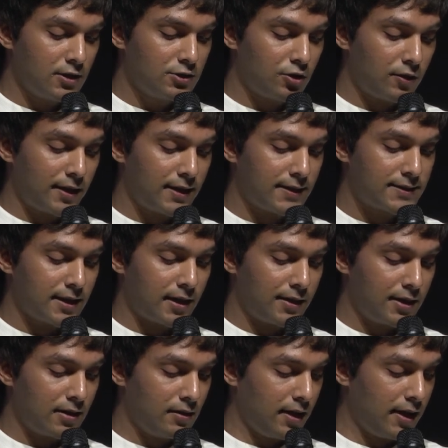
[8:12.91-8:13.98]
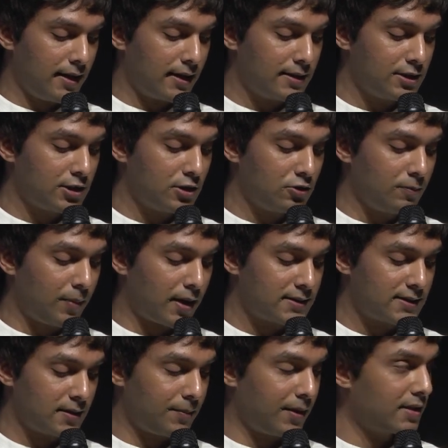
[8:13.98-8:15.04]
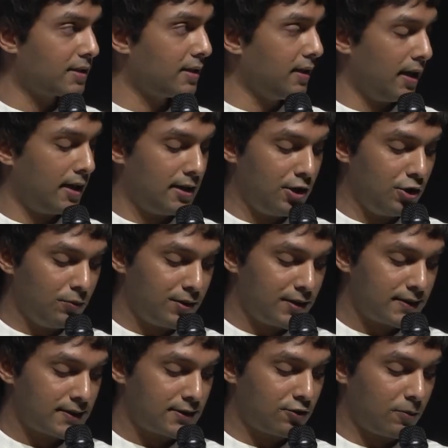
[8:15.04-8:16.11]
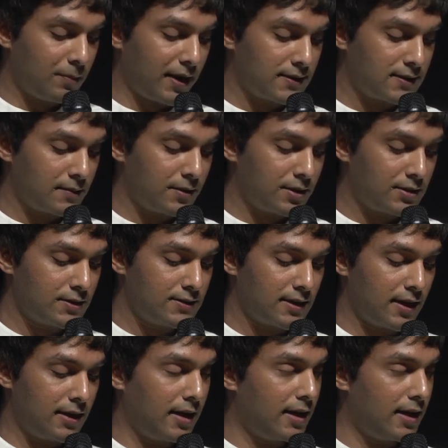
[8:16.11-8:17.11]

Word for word: during his career, in addition to participating in numerous group exhibitions in